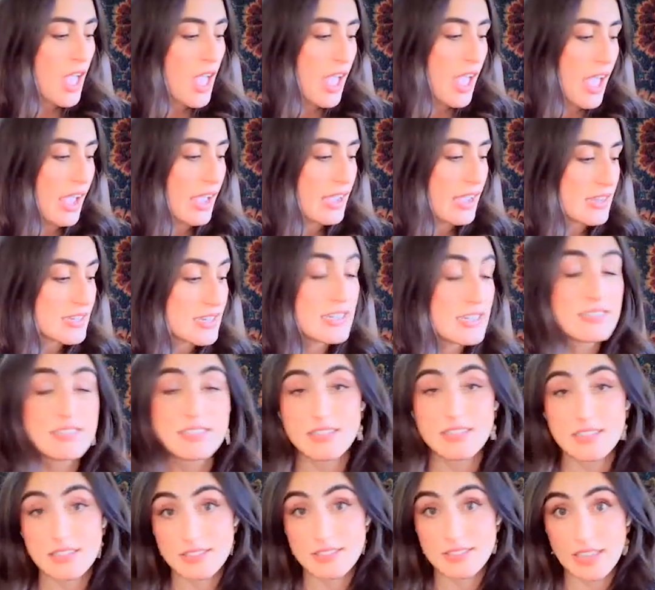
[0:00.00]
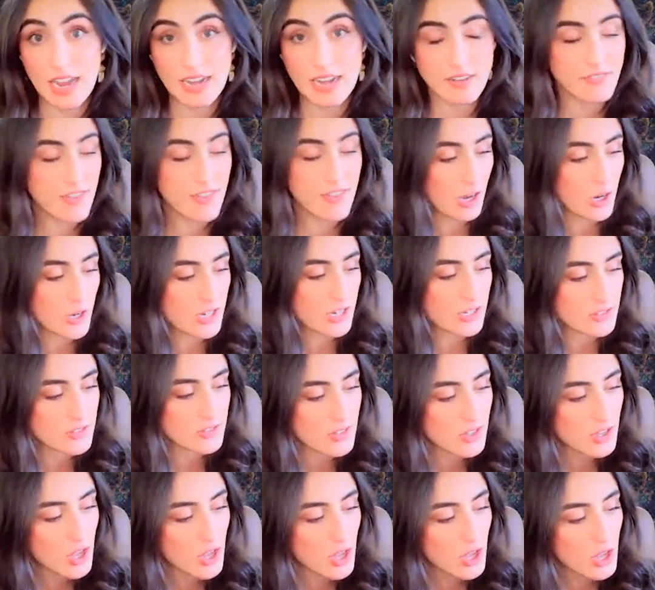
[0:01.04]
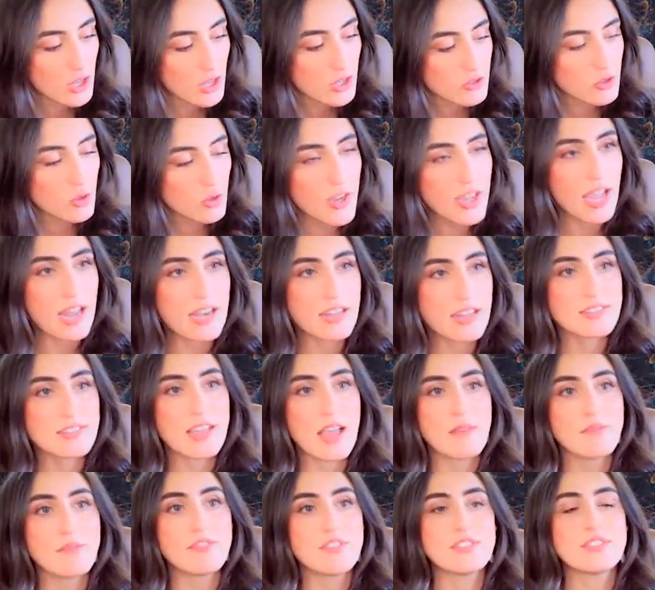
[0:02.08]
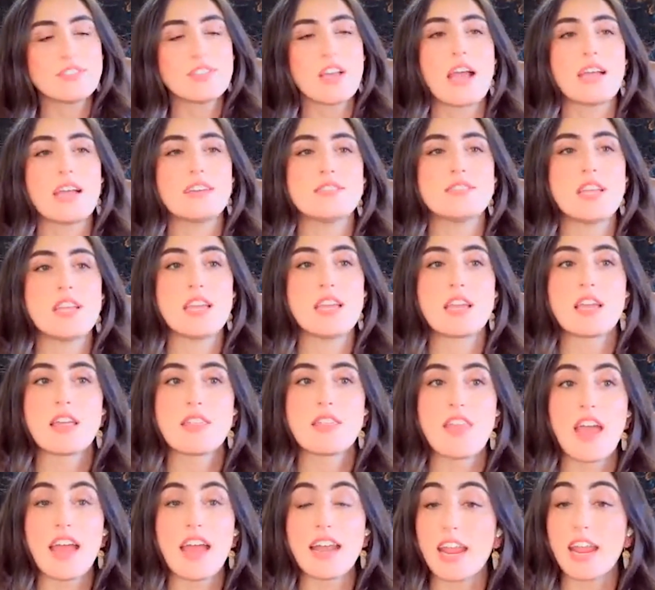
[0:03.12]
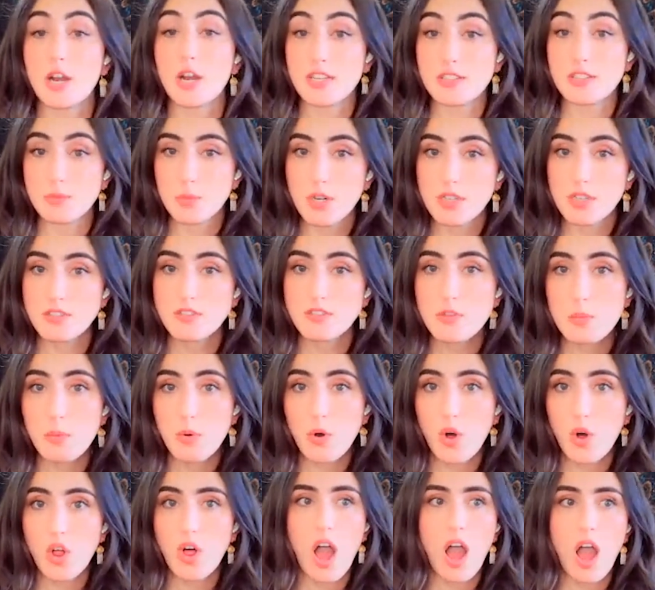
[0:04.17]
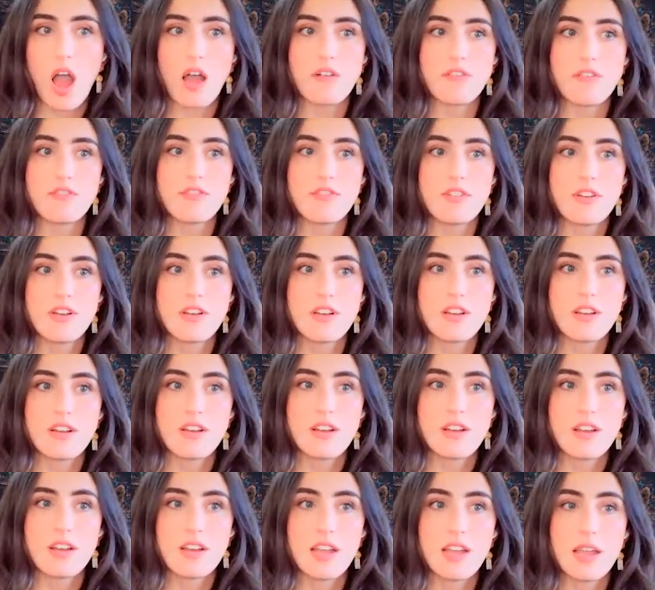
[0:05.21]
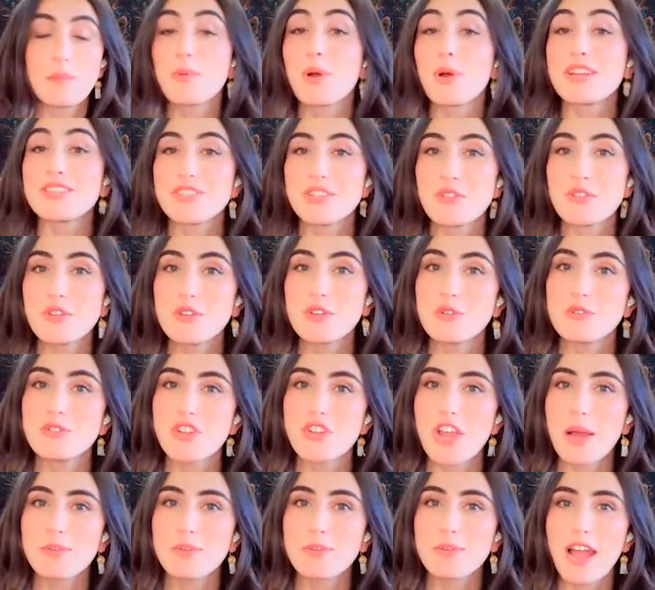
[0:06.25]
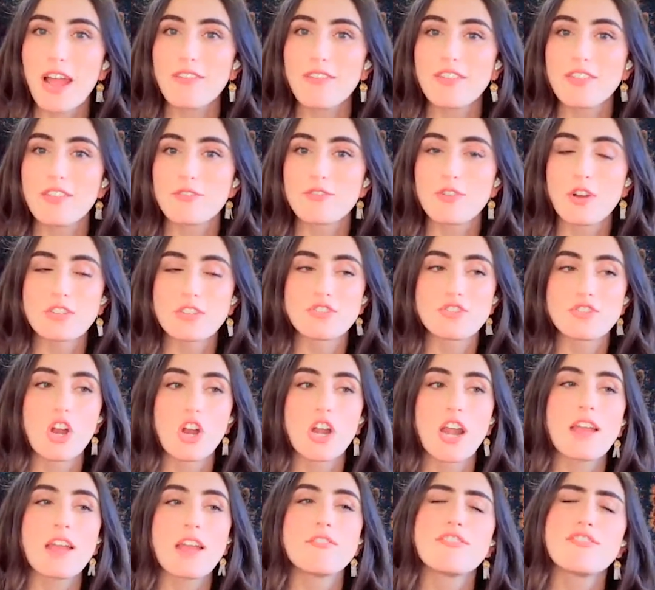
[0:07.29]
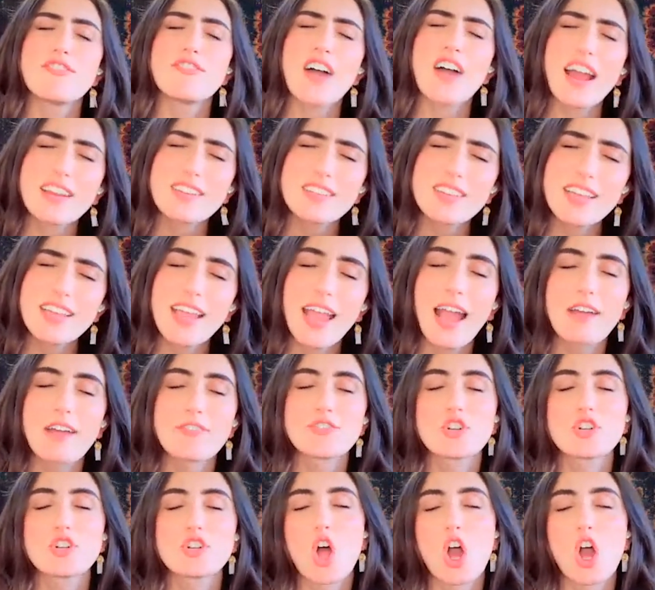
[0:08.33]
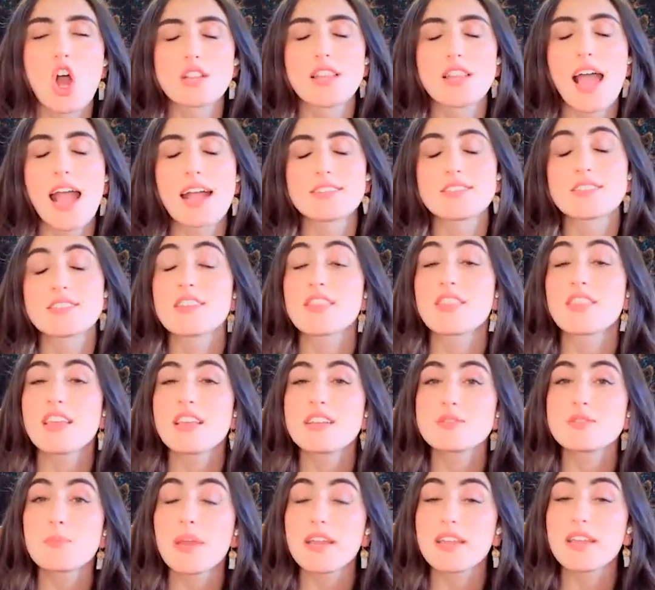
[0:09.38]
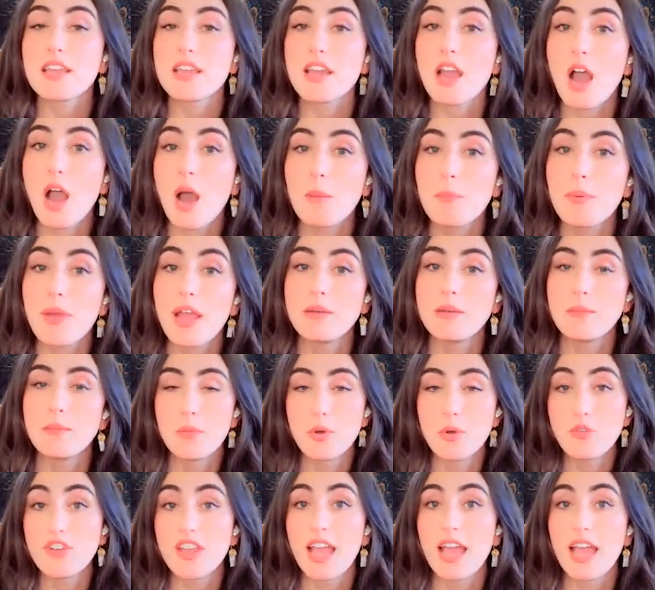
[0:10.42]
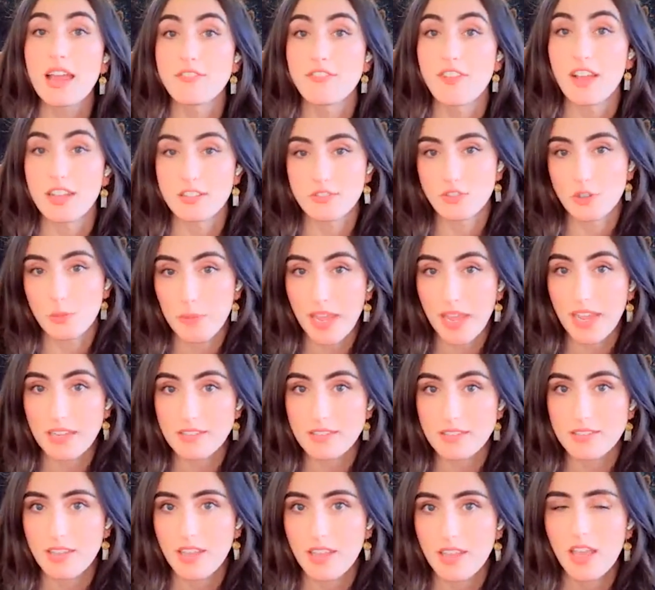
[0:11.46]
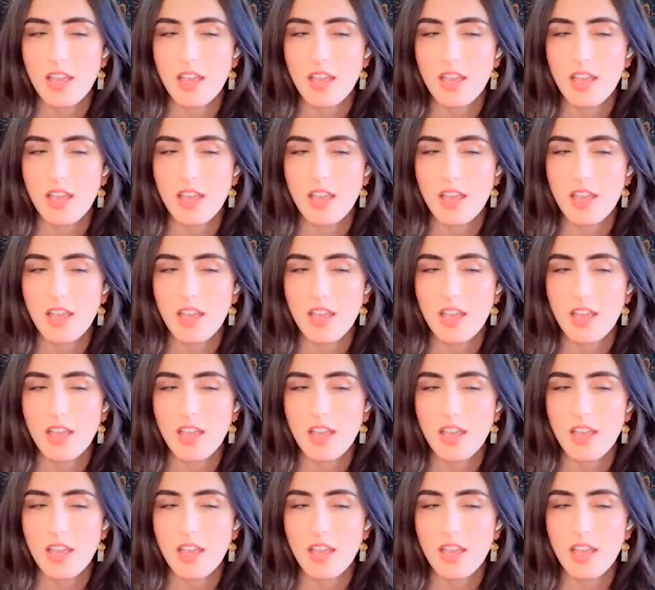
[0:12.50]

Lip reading: And it is in the sign of Aries. So again, it's emphasizing that Aries principle of embracing the new chapter, having the fresh start, and finally, after long last, things picking up and moving at a faster pace,